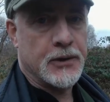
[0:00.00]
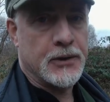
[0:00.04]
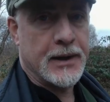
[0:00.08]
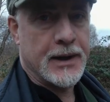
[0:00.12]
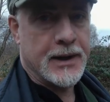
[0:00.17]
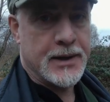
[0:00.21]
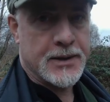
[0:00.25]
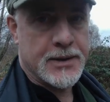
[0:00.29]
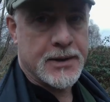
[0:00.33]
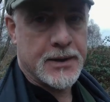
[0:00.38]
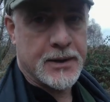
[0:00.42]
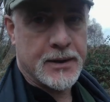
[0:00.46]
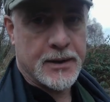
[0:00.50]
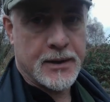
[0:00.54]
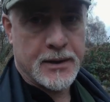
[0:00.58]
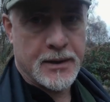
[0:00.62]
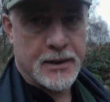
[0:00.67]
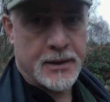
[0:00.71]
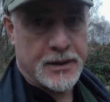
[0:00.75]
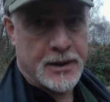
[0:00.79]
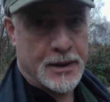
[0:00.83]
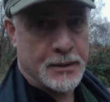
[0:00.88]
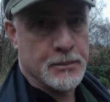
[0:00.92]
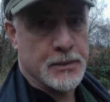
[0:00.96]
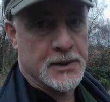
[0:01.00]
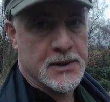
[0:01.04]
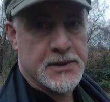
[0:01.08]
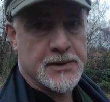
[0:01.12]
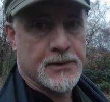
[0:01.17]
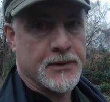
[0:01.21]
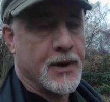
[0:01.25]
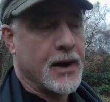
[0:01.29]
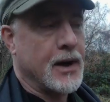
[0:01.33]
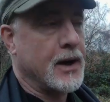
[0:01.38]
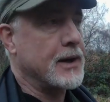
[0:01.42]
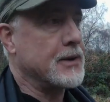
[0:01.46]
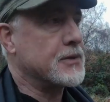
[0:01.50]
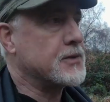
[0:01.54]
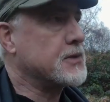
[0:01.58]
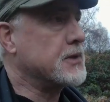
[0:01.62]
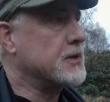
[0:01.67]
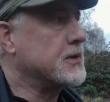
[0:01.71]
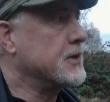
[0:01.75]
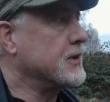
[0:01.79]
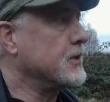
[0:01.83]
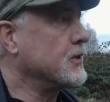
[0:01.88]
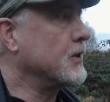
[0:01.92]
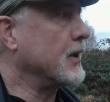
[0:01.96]
You need numbers of hives
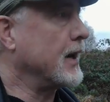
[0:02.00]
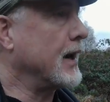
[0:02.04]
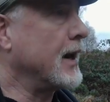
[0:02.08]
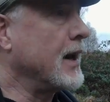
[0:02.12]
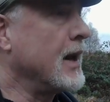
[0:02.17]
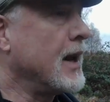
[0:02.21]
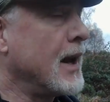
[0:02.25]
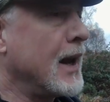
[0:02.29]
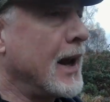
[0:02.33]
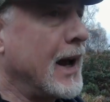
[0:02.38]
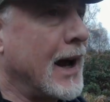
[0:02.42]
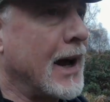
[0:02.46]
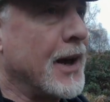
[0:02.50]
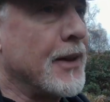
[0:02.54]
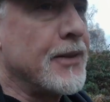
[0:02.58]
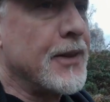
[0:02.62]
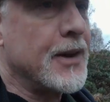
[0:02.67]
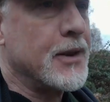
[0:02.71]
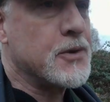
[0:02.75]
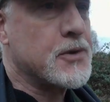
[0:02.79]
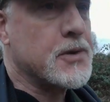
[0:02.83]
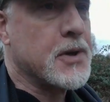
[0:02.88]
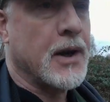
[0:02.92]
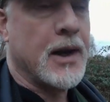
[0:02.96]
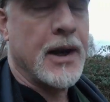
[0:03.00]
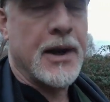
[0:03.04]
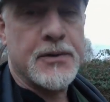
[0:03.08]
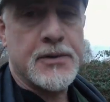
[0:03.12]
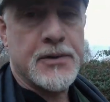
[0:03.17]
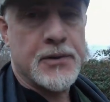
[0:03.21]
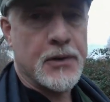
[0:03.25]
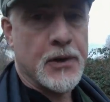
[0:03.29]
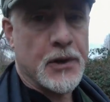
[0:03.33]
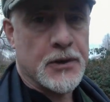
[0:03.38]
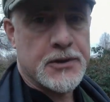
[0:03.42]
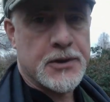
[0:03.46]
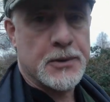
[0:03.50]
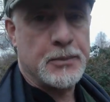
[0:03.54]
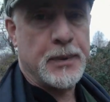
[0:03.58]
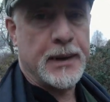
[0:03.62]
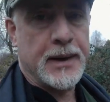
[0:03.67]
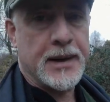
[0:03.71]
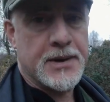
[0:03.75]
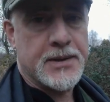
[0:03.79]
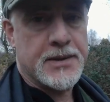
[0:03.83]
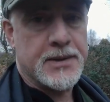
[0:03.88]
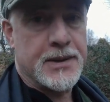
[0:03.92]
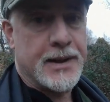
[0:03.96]
to do that, and those hives have got to
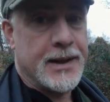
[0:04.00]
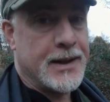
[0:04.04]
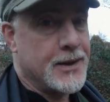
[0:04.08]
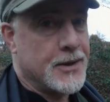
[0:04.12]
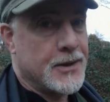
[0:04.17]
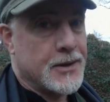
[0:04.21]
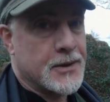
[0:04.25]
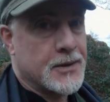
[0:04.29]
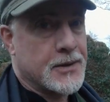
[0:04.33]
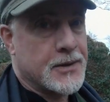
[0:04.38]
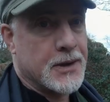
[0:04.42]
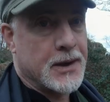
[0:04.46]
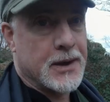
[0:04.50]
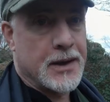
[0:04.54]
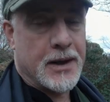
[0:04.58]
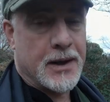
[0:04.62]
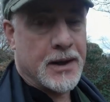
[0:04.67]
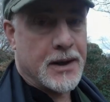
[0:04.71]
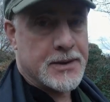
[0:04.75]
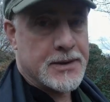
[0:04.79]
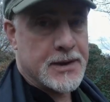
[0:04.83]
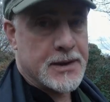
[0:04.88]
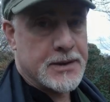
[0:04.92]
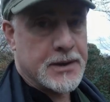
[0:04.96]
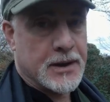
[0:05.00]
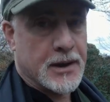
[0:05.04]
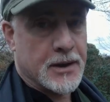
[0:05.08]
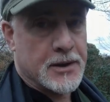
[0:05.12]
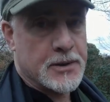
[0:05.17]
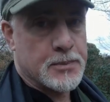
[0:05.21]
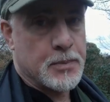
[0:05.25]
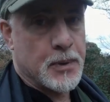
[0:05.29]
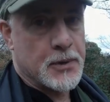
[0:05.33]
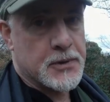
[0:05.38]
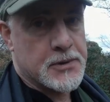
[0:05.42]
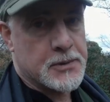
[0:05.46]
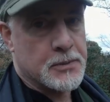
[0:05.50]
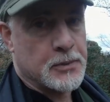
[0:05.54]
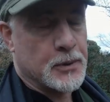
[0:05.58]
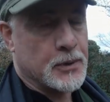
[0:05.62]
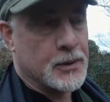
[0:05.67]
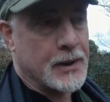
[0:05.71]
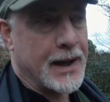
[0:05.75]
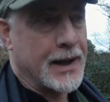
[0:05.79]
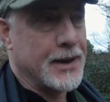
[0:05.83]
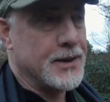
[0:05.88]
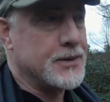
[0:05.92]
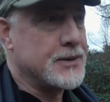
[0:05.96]
be as near uh, identical as
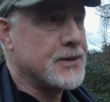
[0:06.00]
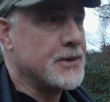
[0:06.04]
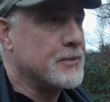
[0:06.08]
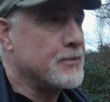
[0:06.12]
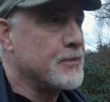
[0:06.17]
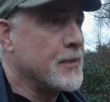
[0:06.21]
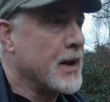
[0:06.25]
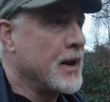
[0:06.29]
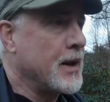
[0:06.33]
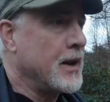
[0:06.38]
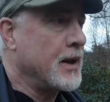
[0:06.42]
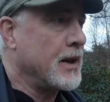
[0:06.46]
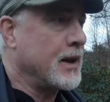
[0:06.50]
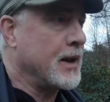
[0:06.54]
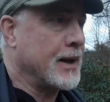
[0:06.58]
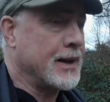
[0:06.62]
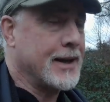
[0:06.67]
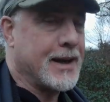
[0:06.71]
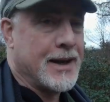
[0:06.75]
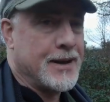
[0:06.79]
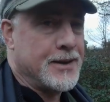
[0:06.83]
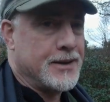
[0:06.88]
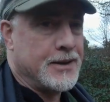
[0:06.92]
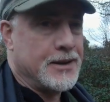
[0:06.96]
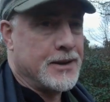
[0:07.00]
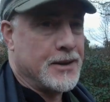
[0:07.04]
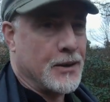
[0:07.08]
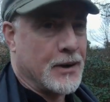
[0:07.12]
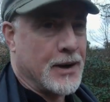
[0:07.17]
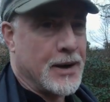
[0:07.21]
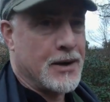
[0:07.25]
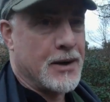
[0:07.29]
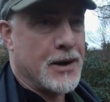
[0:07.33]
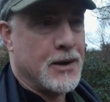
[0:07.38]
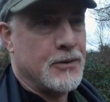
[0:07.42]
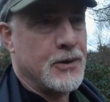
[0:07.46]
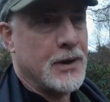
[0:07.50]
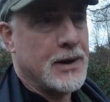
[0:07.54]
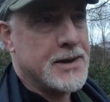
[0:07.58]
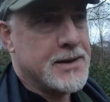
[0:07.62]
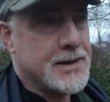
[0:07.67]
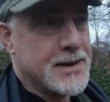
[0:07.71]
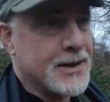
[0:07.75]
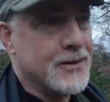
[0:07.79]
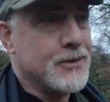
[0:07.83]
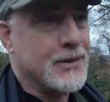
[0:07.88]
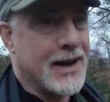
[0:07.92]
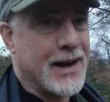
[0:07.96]
possible. And again, you know, I, I really
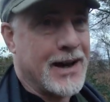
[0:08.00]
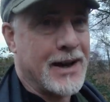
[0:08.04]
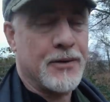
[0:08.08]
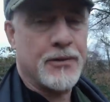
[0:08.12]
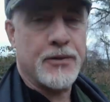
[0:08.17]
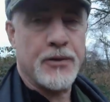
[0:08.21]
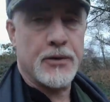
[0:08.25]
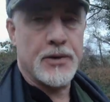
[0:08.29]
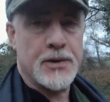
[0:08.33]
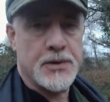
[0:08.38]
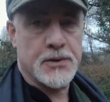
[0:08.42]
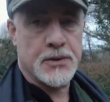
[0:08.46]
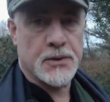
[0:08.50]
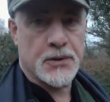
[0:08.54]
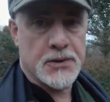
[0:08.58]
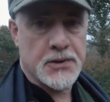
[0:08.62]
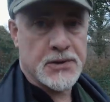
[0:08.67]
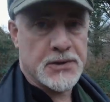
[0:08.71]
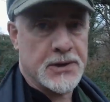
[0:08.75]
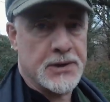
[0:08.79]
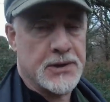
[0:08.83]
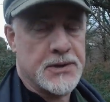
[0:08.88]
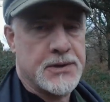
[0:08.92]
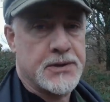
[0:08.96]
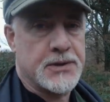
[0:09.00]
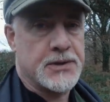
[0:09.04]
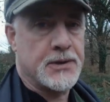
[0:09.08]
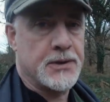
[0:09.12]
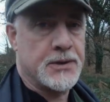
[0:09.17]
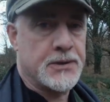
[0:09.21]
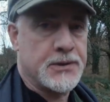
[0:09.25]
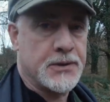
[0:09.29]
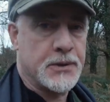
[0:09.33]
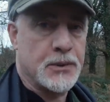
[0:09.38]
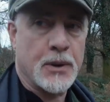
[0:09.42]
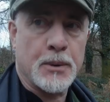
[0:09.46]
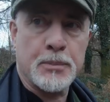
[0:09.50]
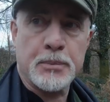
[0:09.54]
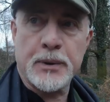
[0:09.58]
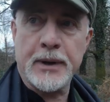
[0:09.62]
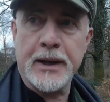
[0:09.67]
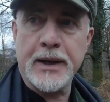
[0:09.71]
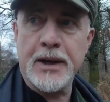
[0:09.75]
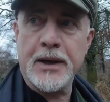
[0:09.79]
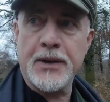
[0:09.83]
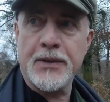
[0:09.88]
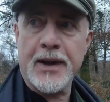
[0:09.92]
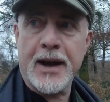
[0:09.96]
don't have the resources to, to
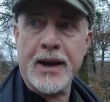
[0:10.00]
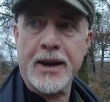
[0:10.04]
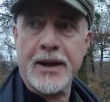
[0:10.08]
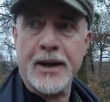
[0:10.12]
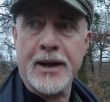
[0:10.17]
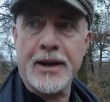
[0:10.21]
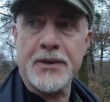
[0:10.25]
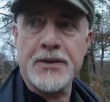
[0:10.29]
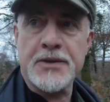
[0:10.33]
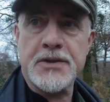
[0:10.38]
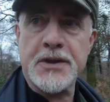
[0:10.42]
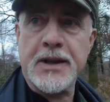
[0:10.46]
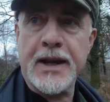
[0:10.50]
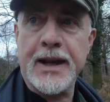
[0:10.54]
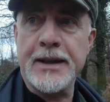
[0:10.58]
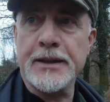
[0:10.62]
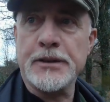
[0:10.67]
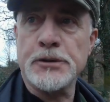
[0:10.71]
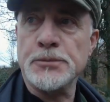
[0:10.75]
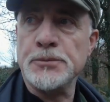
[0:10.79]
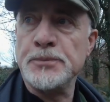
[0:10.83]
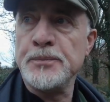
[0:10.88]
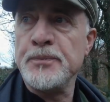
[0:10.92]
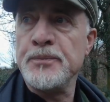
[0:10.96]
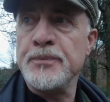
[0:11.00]
operate at that kind of scale.